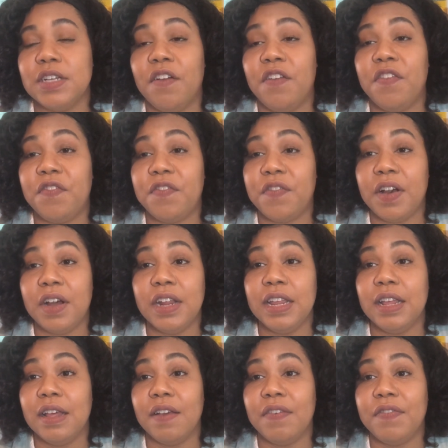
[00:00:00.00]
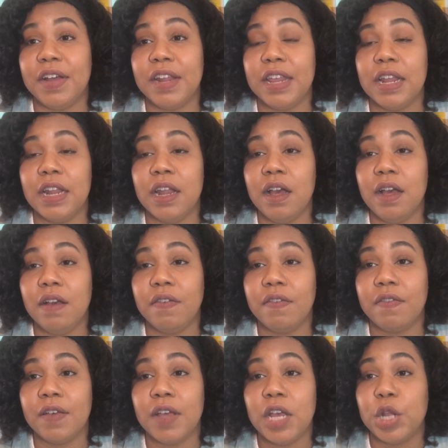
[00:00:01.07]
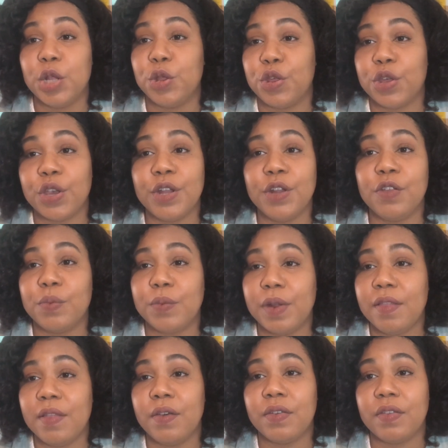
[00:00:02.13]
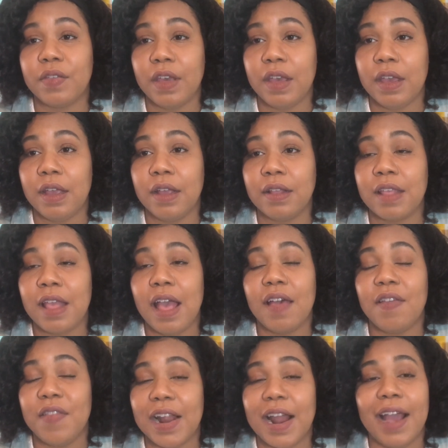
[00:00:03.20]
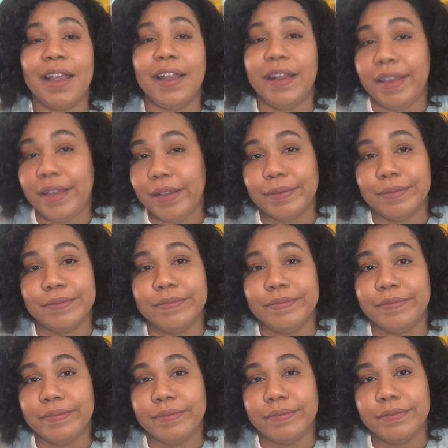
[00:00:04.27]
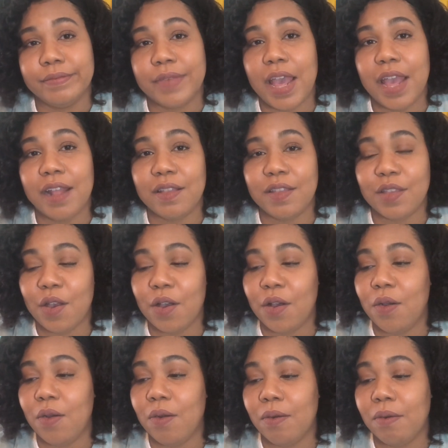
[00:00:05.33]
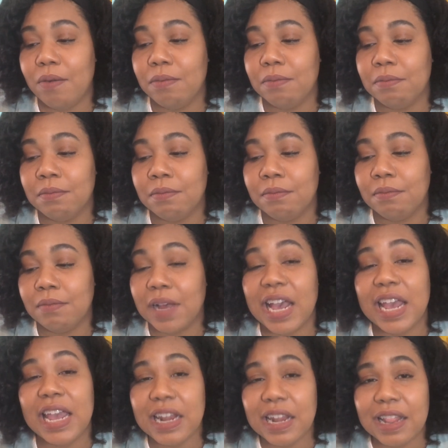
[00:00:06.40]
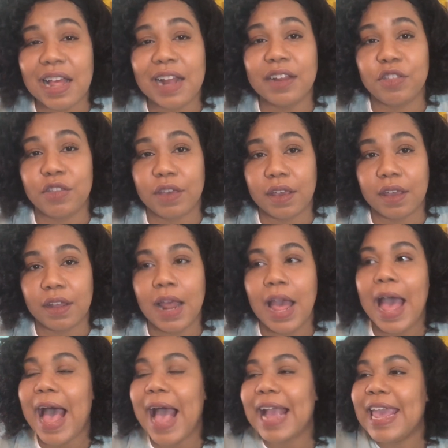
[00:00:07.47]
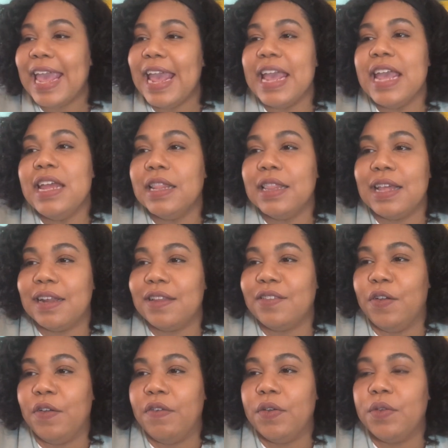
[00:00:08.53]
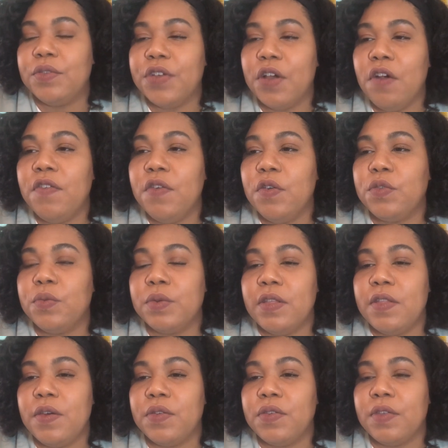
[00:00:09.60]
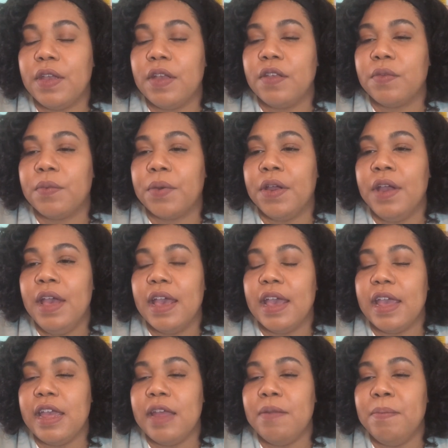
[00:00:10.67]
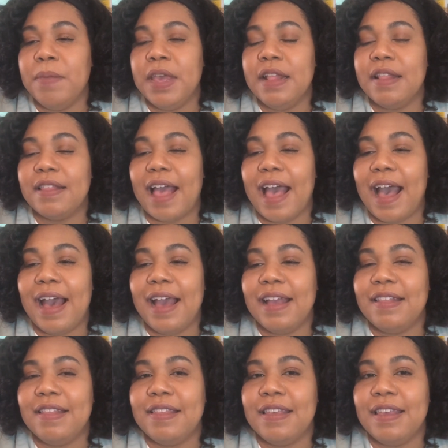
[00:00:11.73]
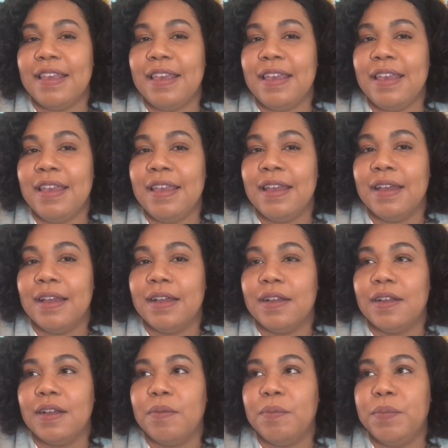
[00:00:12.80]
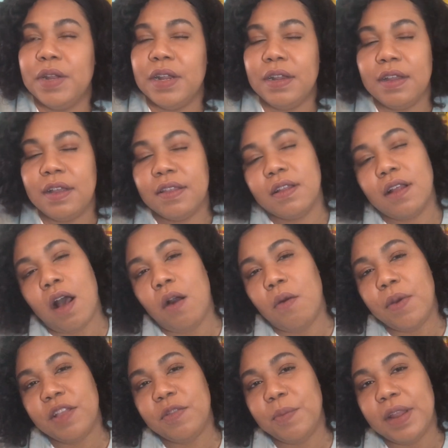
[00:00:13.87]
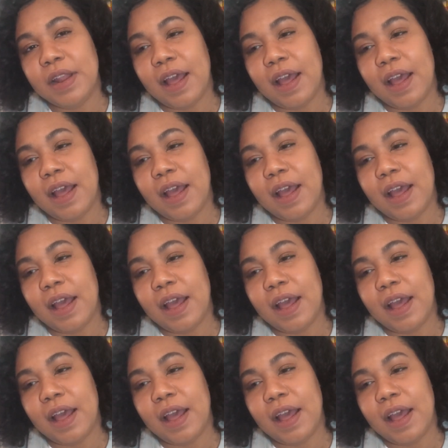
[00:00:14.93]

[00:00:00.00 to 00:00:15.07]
Funny enough, chicken is one of those things that I can eat. And so I eat a lot of chicken. I can't eat a lot of tofu. Tofu is one of those things where it meets IC, but it doesn't always meet